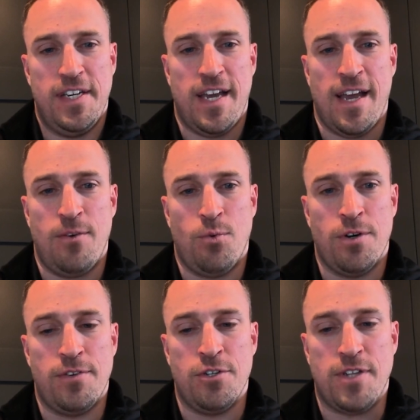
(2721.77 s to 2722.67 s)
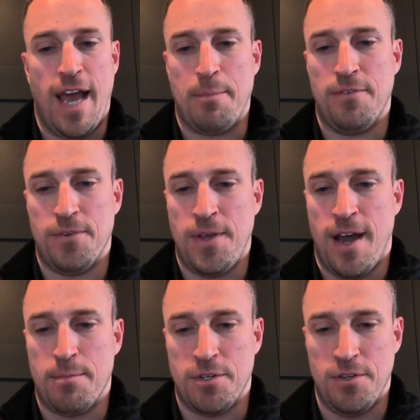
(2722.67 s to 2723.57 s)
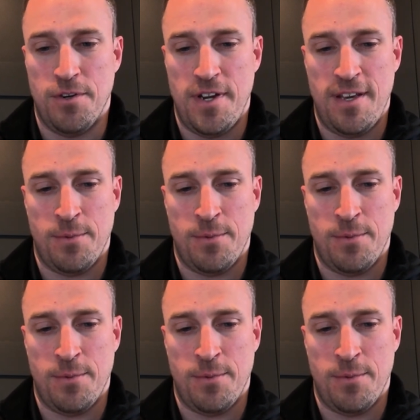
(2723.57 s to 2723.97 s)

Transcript: and we're just happy for the opportunity.